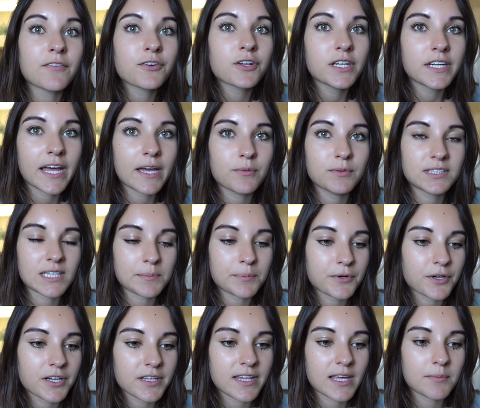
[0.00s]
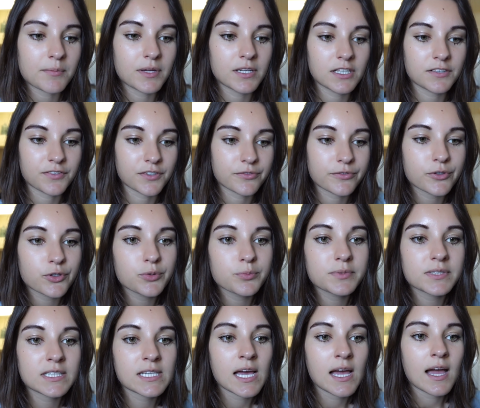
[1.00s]
for the night we separated them in different
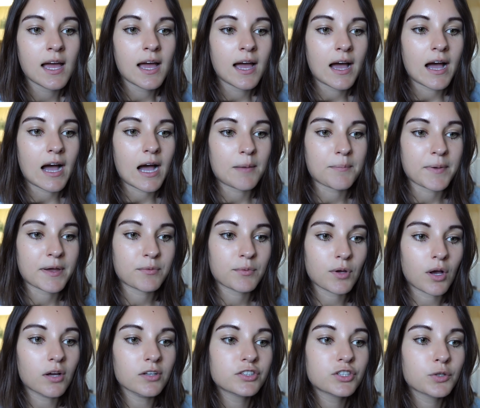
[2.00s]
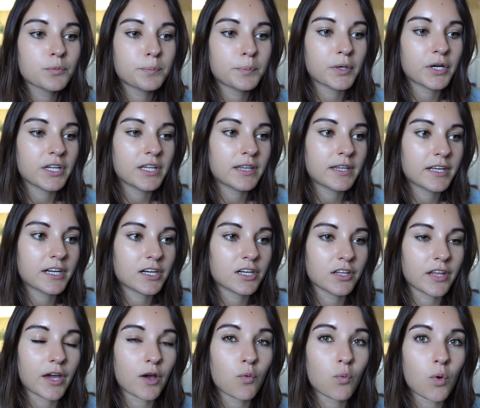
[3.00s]
rooms, and we also put
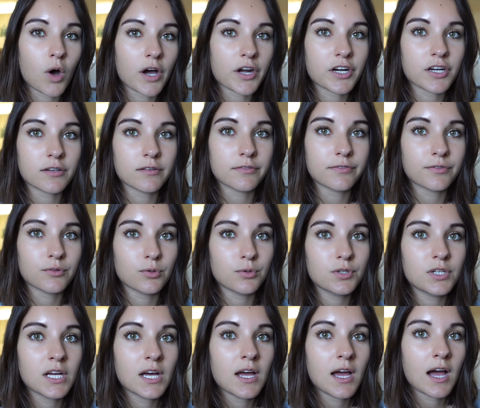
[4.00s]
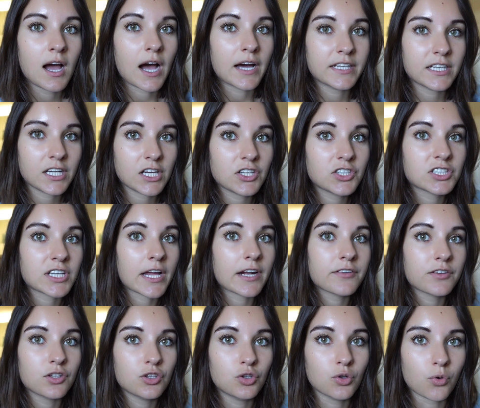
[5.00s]
their like water and food on each side
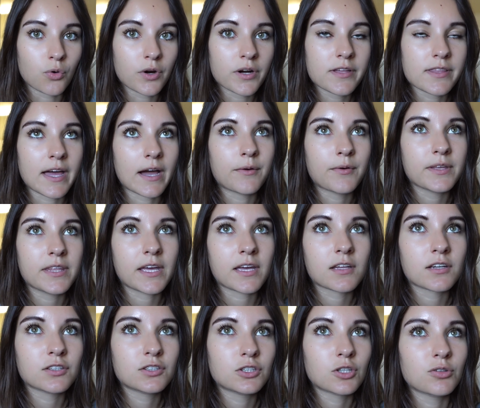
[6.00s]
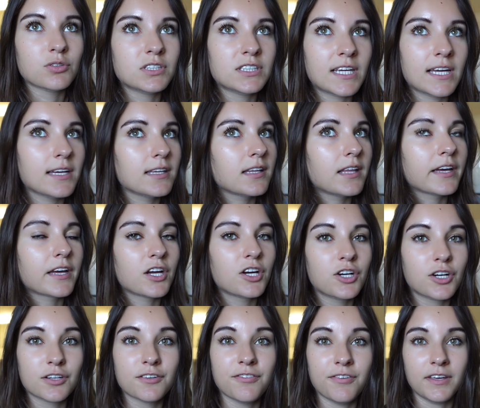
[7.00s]
of the door. That way they can associate like a
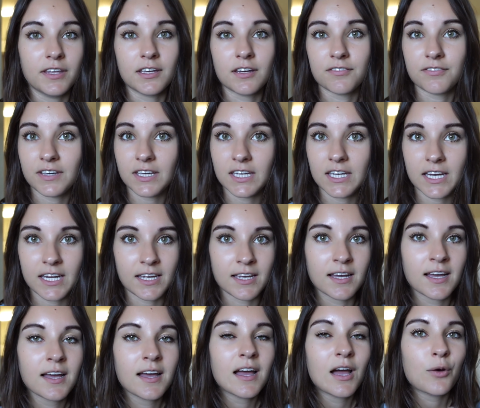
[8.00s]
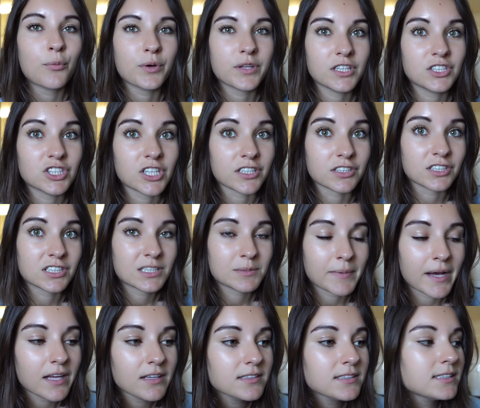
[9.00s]
good feeling of eating with each other's
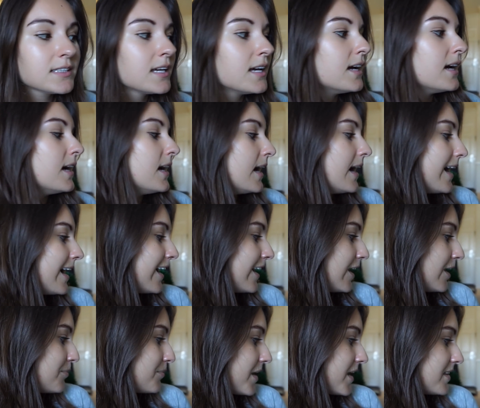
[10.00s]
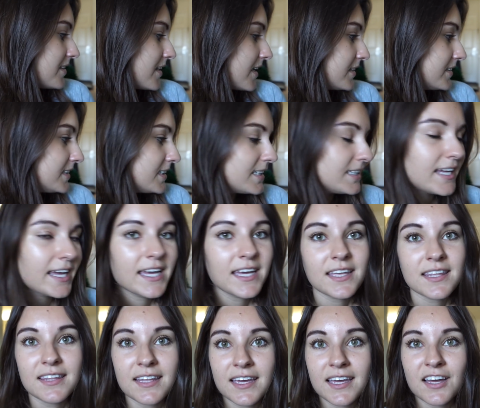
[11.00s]
smells. And then
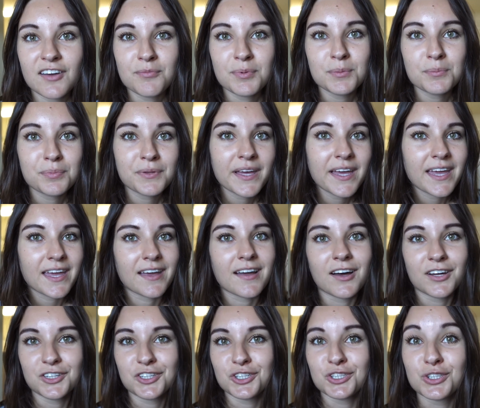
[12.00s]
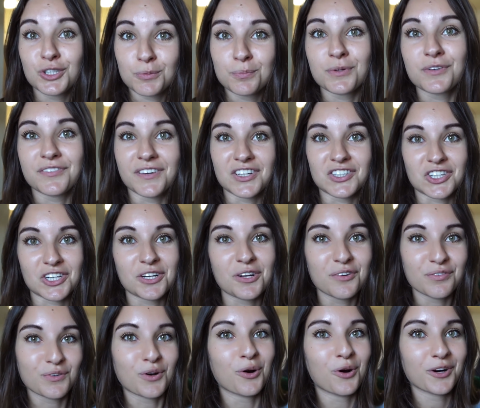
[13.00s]
today they have been playing under supervision,
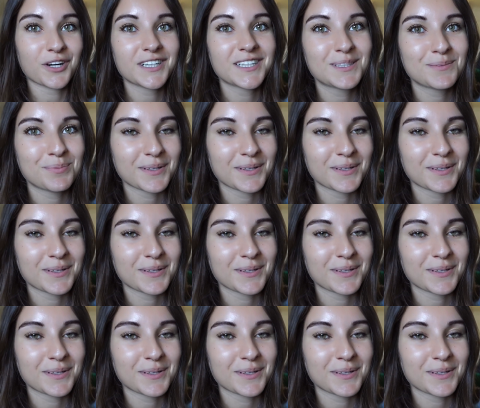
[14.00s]
of course,